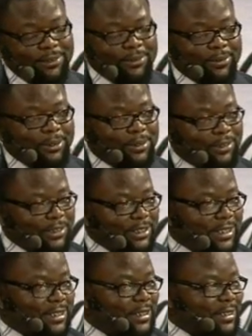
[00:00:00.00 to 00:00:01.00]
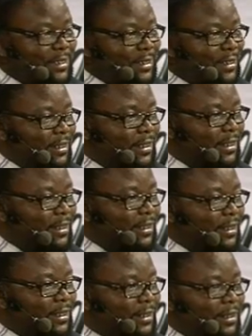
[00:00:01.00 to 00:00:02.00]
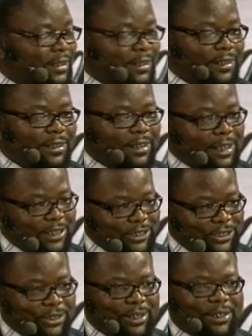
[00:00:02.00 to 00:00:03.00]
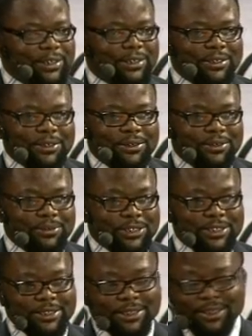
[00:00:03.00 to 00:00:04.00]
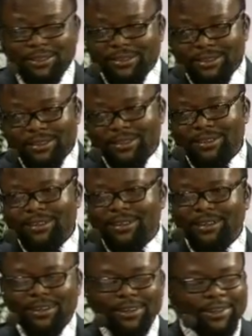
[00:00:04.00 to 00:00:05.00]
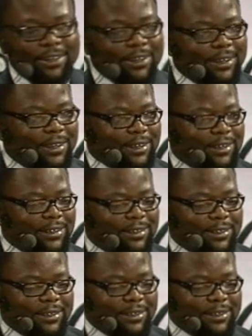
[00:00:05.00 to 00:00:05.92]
one of the richest states in Nigeria, which is the Delta. And